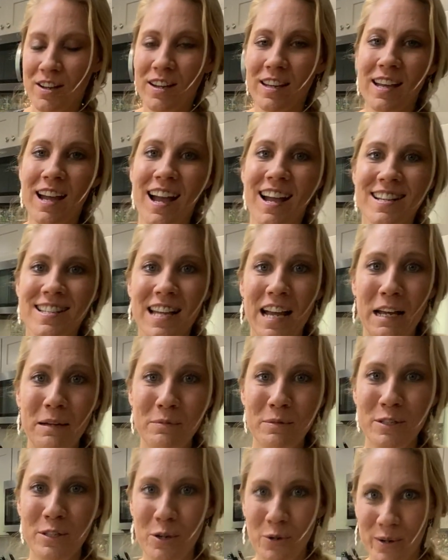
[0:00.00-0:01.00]
Guys, I am
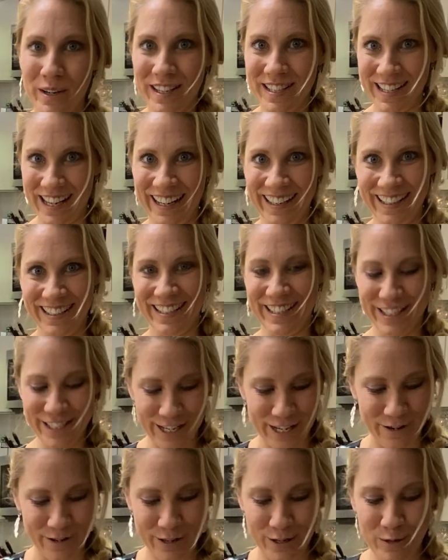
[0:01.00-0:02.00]
so excited to
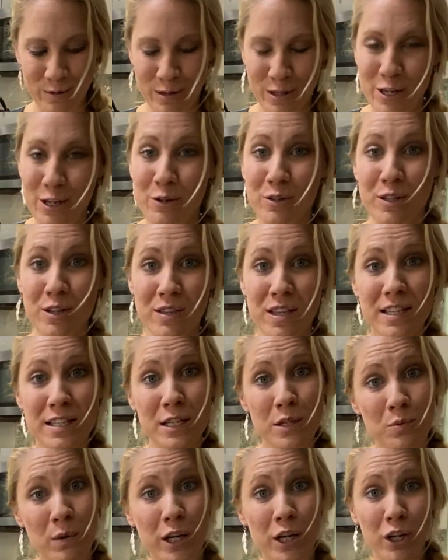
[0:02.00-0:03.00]
share this with you. So this
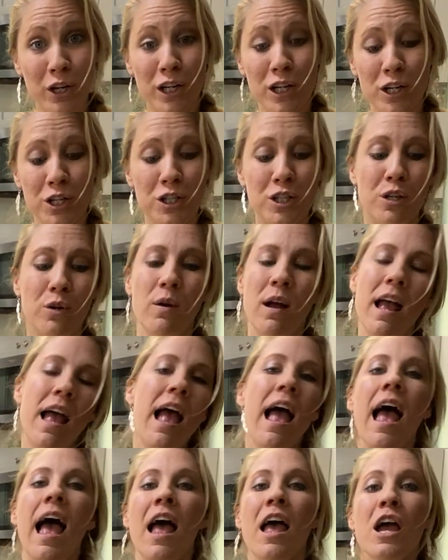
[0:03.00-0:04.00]
is what you're gonna do.
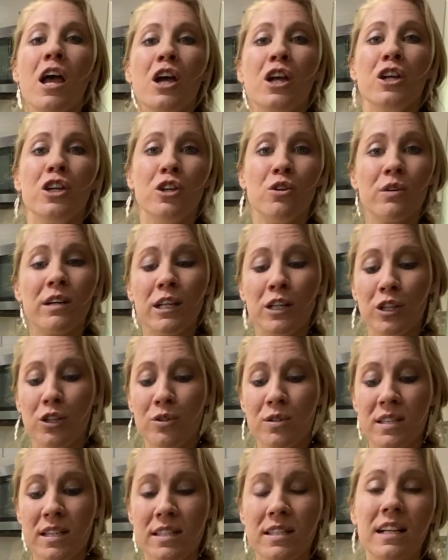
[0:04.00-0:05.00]
You can
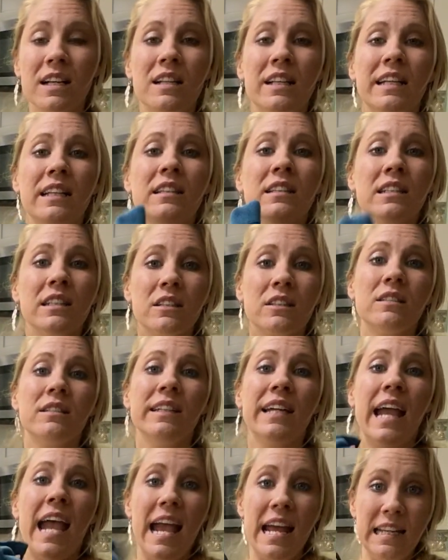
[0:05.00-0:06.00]
use this to clean
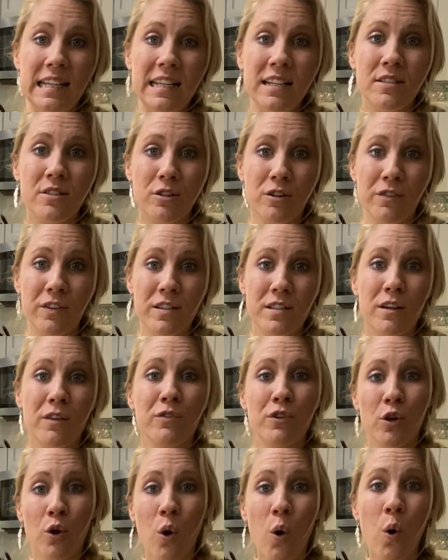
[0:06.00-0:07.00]
literally any surface of
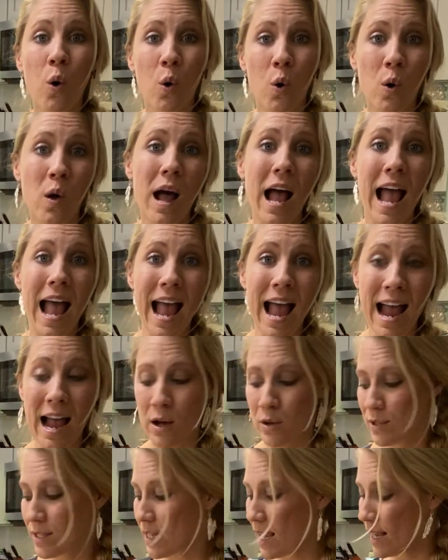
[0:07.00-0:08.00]
your whole
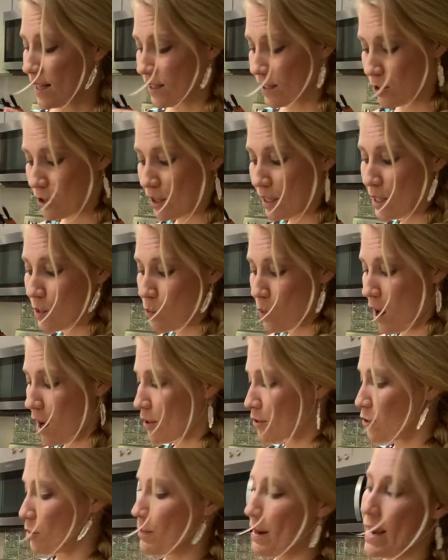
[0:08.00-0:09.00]
house. I literally
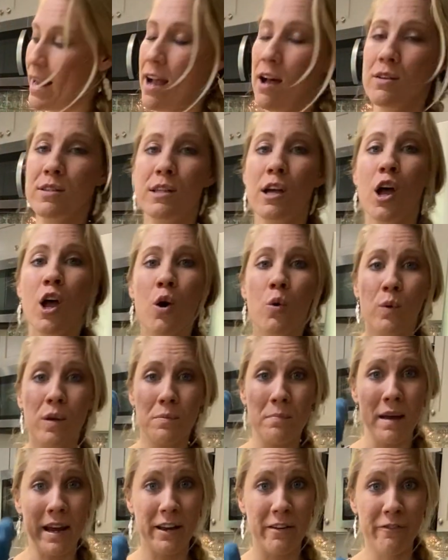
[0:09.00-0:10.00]
walk through my house with
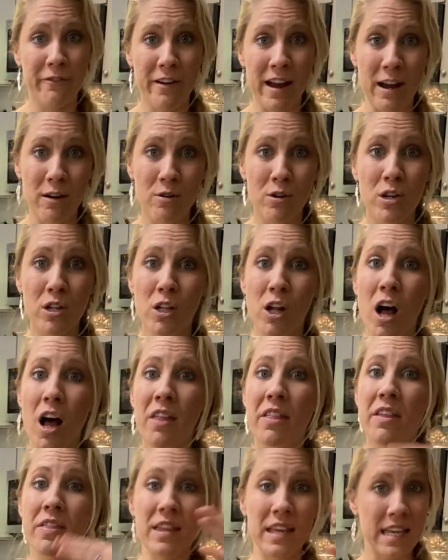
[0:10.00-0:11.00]
my Enviro
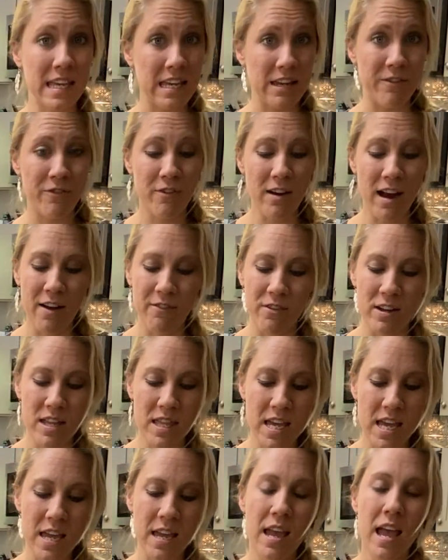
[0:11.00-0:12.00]
cloth, think E for
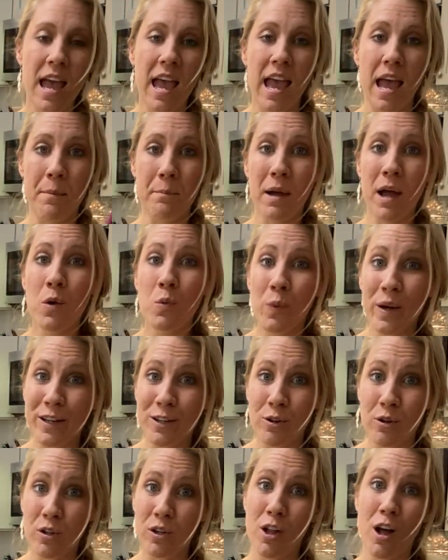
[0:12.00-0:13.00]
everything, and my
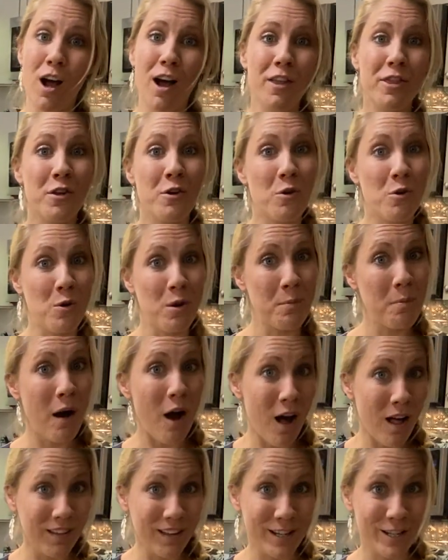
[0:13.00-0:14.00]
window cloth or
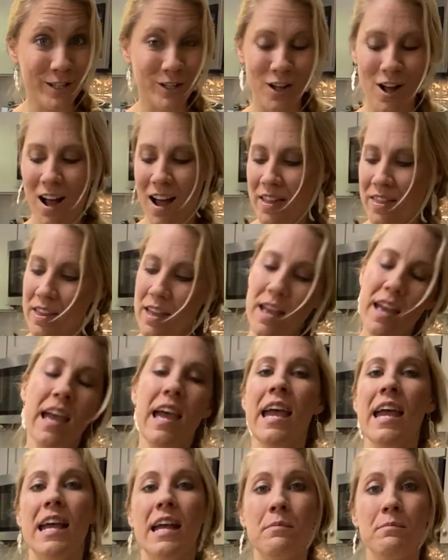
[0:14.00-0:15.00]
polish cloth
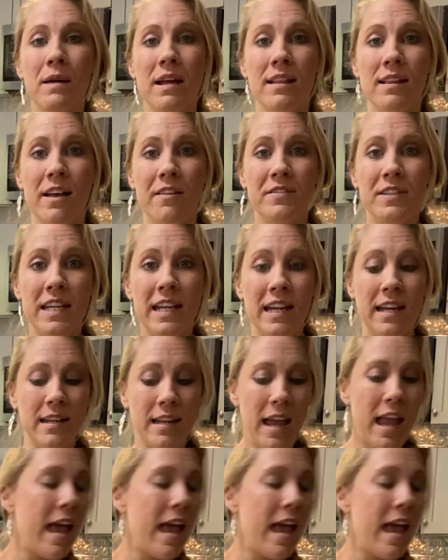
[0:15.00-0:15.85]
in my left hand.